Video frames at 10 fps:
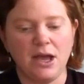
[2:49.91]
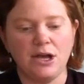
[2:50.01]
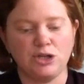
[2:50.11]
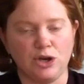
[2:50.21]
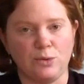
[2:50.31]

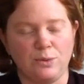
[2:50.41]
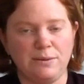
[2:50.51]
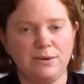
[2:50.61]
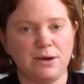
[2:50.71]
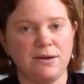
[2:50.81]
So when
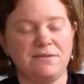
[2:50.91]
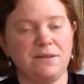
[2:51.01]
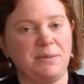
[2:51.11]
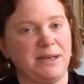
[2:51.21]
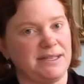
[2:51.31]
we're going for the
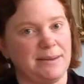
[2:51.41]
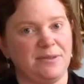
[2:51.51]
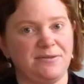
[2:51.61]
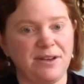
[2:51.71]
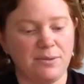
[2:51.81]
best depth
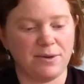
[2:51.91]
of field,